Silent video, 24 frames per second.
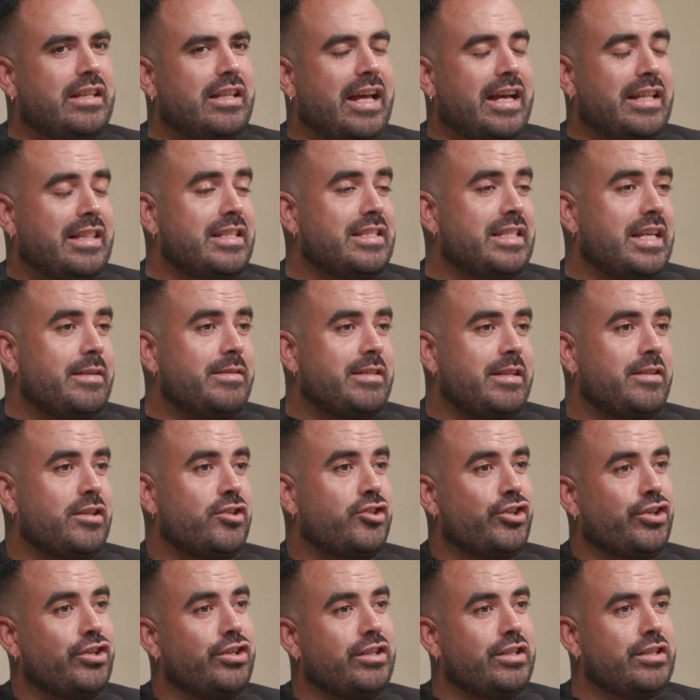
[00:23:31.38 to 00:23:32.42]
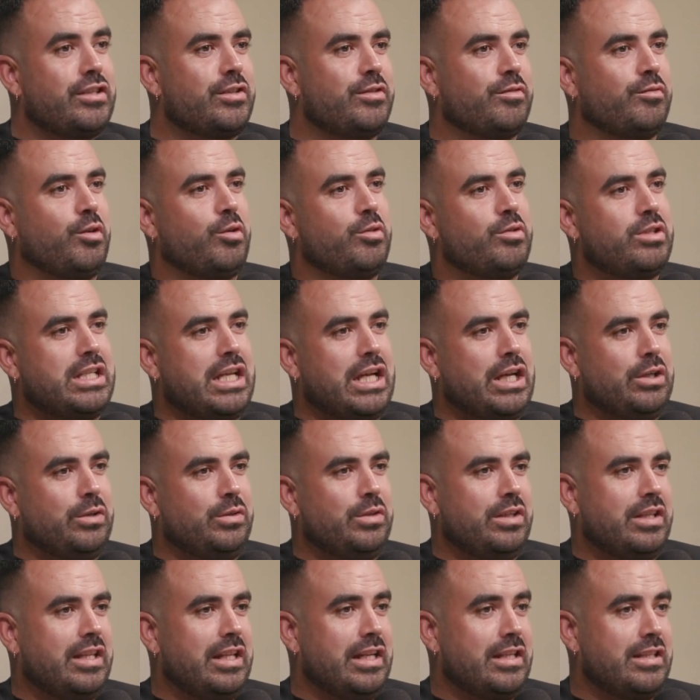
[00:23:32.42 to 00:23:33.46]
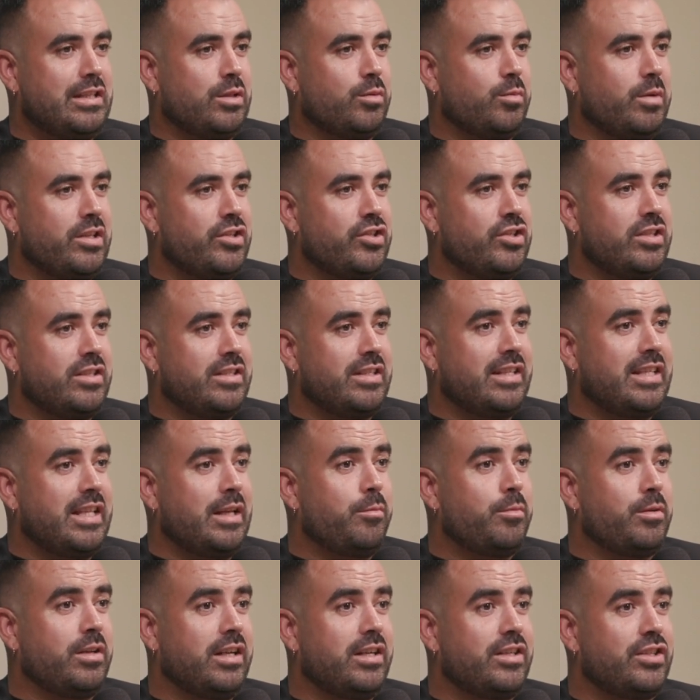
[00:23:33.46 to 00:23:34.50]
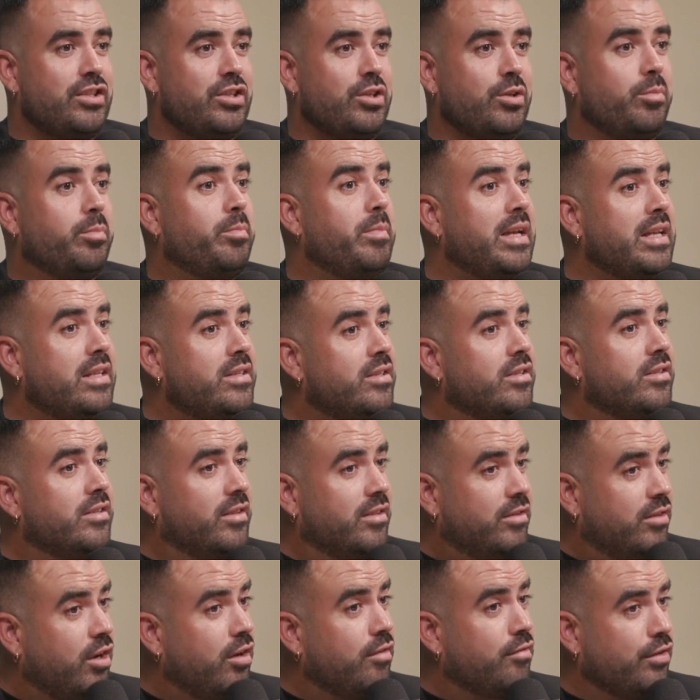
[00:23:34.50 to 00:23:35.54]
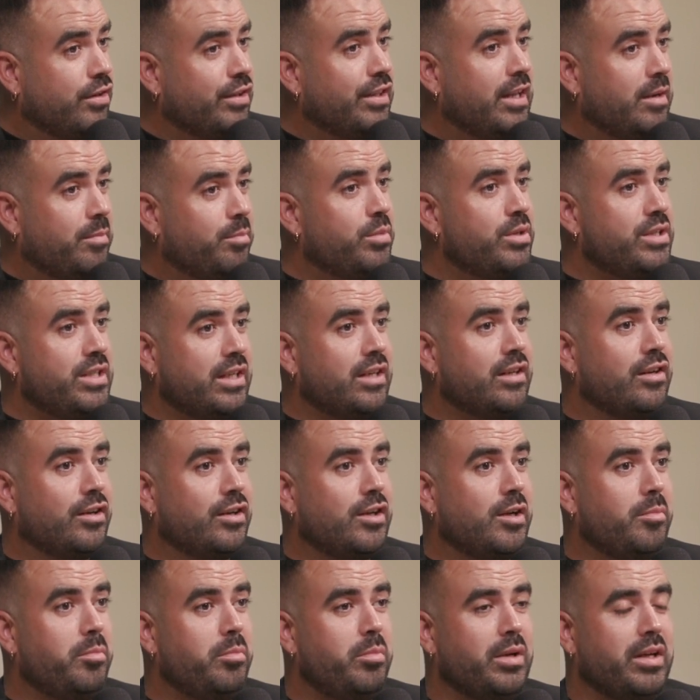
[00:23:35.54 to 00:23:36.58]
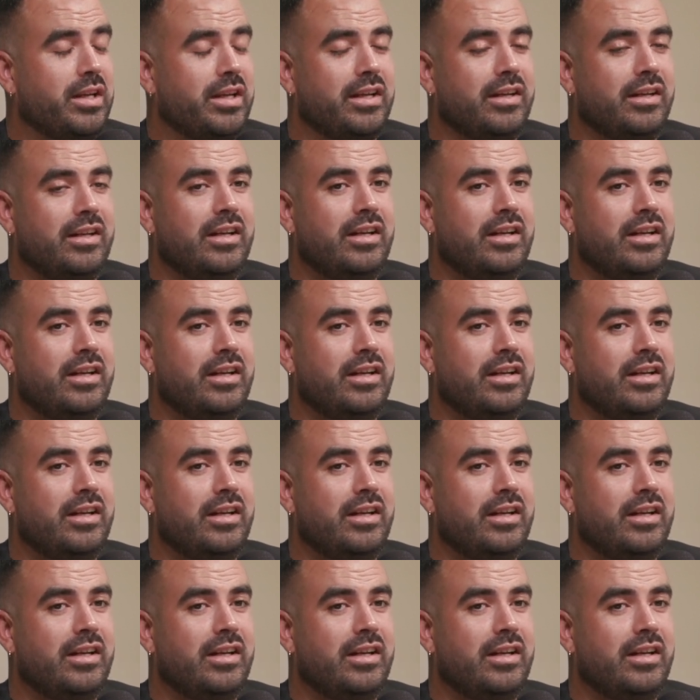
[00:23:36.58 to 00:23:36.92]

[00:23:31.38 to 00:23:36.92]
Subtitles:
at the same time, the journalists wrote down the list of questions that they would like to know based on covering that particular company.